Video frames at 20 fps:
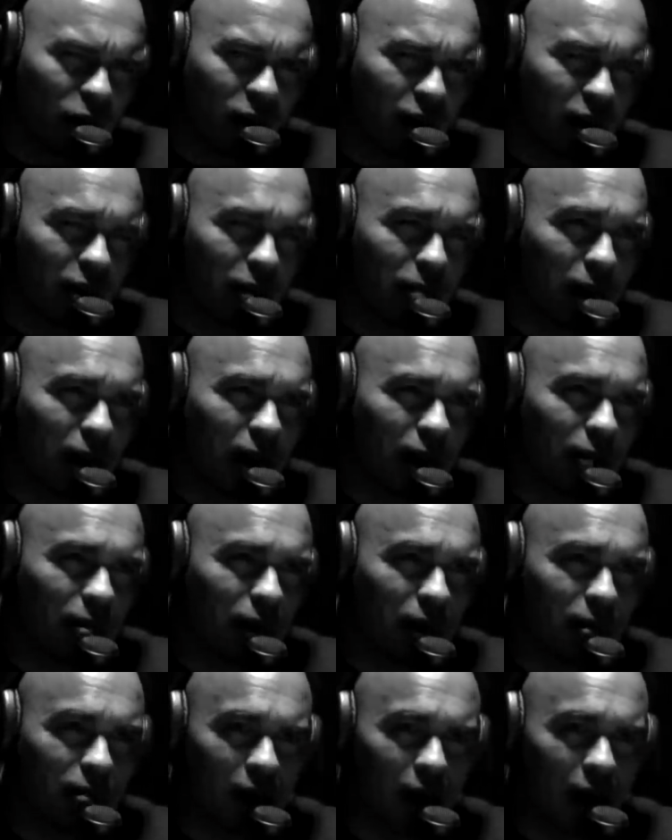the way they're made, I'm
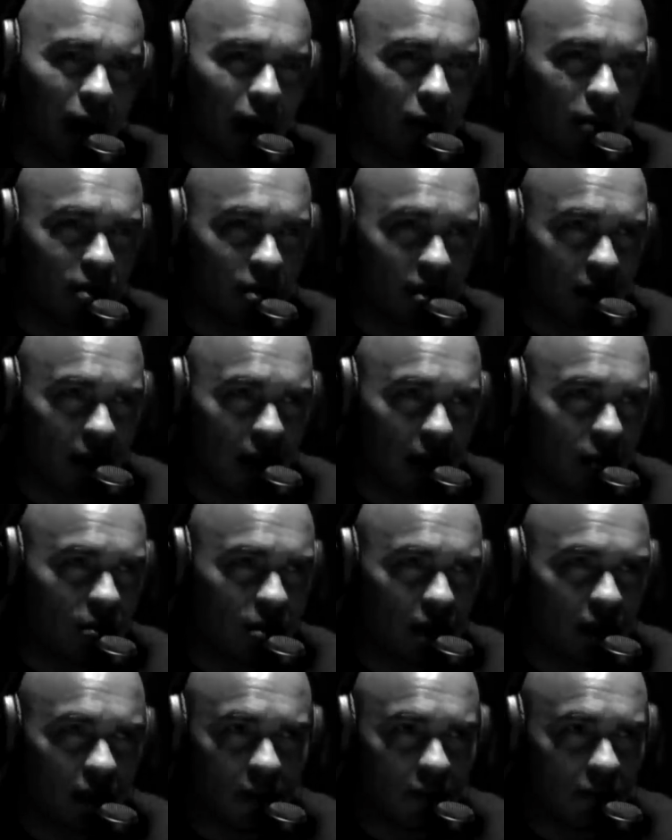like, bro, how is how is
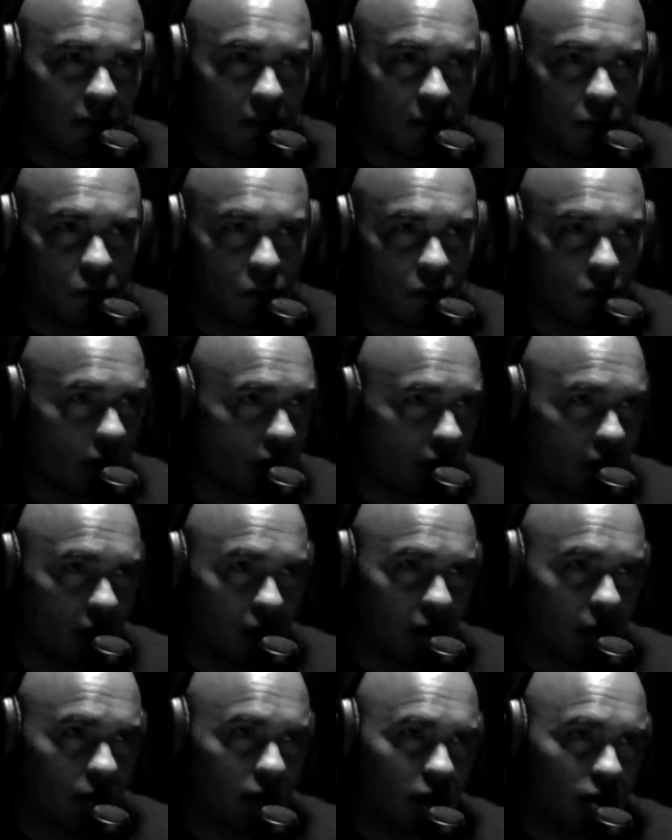that even worth
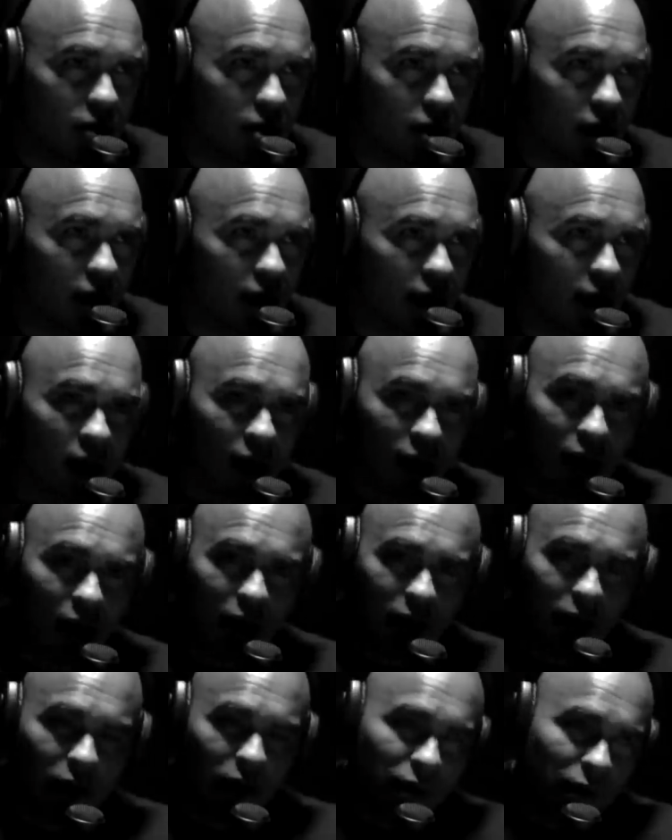three hundred dollars?
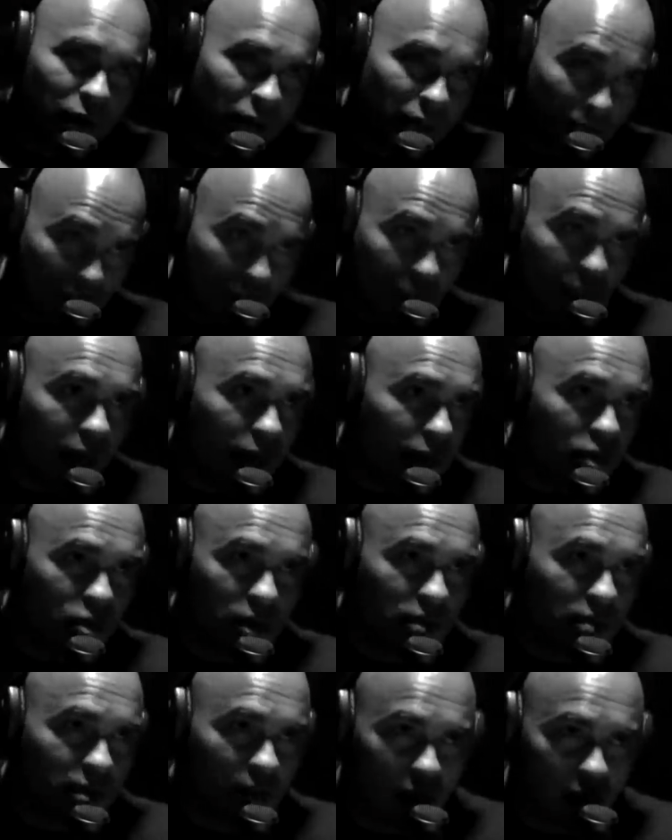Like they they cut the
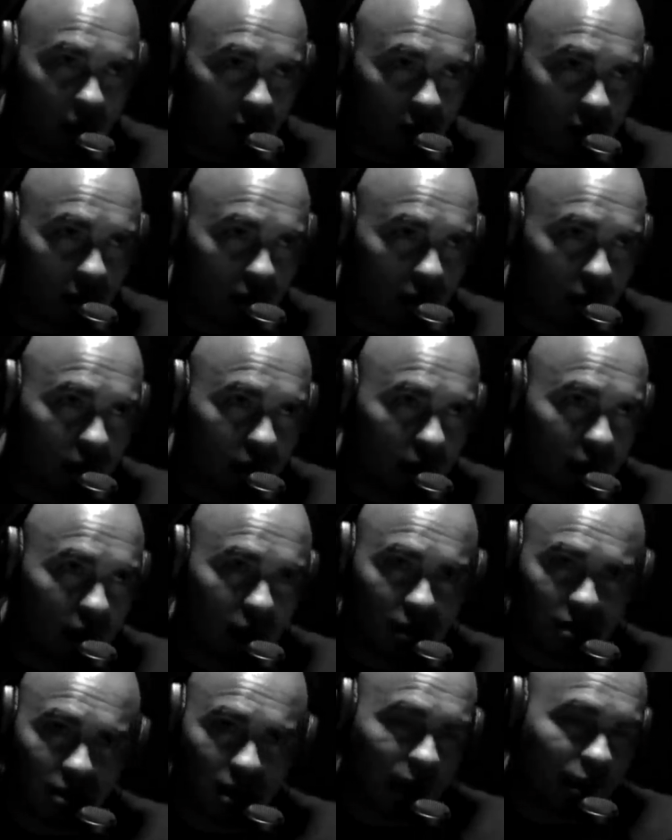jeans like normal, mm. and
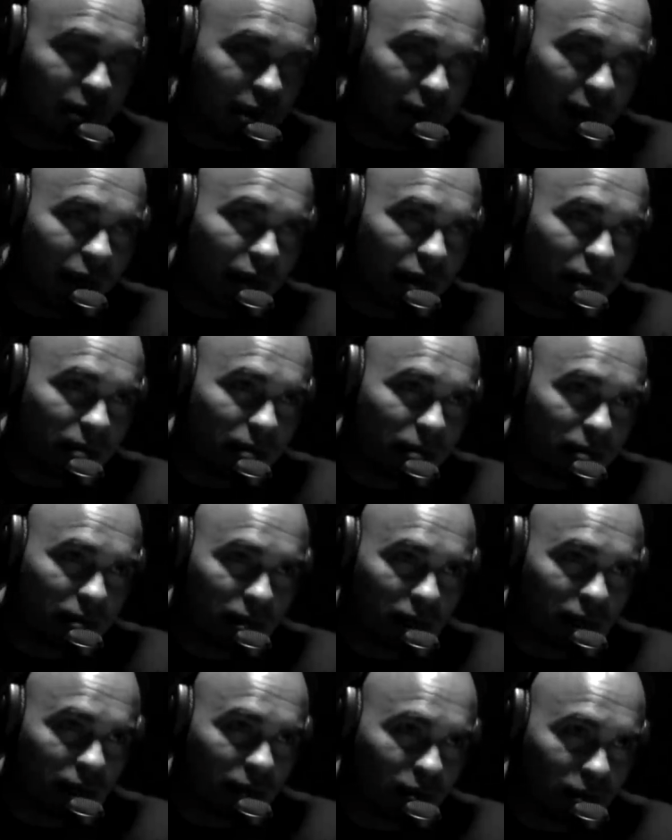mm-hmm. it's like denim,
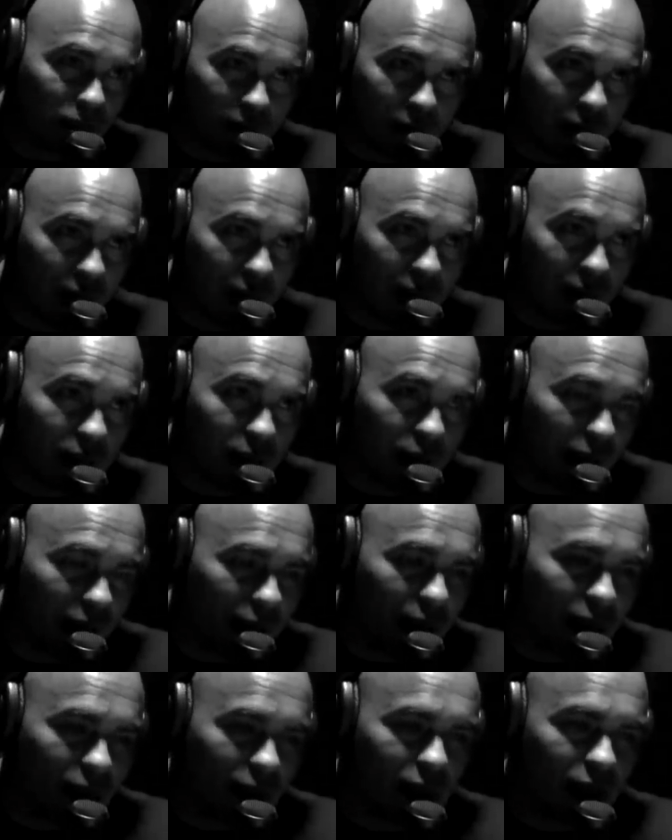you know, whatever,
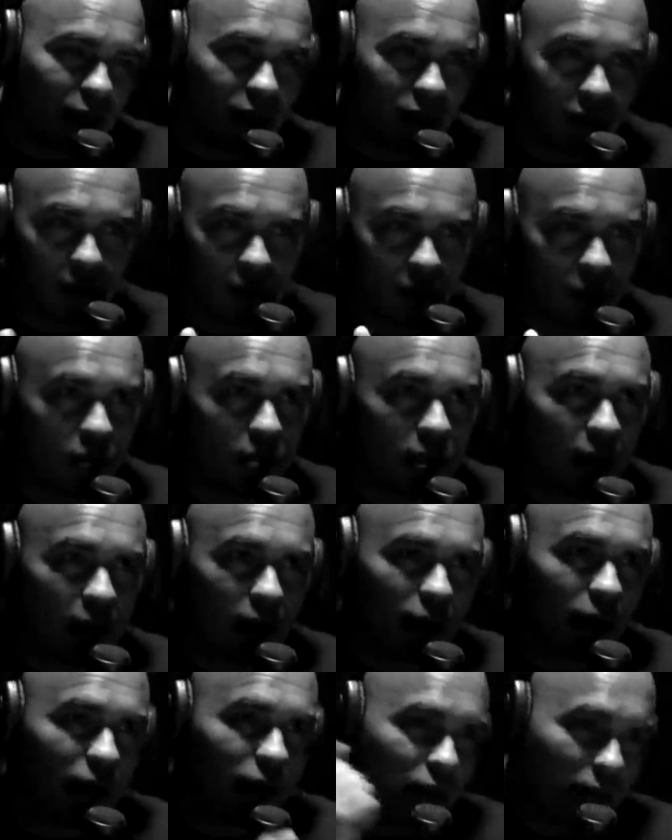yeah. and then they do them
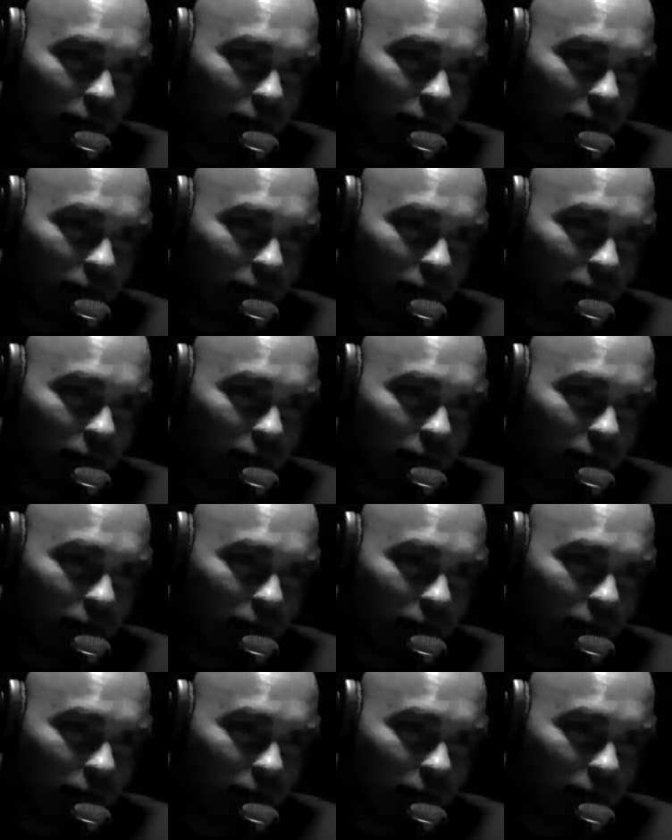like and